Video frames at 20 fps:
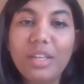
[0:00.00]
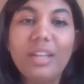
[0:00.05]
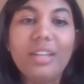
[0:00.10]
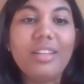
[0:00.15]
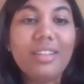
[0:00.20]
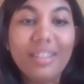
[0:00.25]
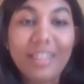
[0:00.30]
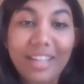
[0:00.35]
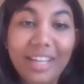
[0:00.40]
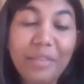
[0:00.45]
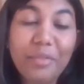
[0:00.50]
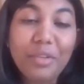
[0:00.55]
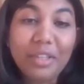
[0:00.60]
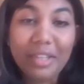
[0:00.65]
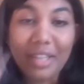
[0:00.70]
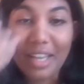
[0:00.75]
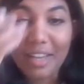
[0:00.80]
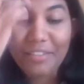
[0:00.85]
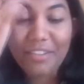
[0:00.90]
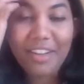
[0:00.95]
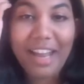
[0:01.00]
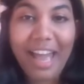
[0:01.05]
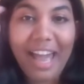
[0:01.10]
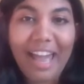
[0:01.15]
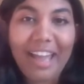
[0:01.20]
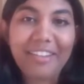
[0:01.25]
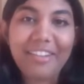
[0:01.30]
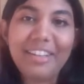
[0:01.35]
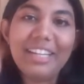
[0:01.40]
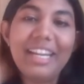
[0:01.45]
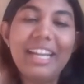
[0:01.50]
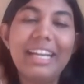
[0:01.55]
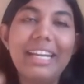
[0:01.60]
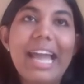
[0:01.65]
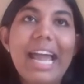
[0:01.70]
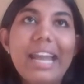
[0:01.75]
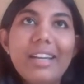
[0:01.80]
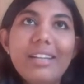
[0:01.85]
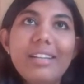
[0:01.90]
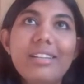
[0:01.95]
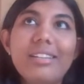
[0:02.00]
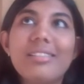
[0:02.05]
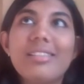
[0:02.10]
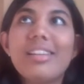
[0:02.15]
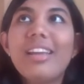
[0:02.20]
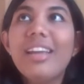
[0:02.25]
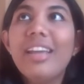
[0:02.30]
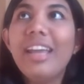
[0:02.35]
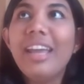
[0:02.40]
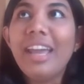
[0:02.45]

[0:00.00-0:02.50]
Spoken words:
and even they were hiring data analysts.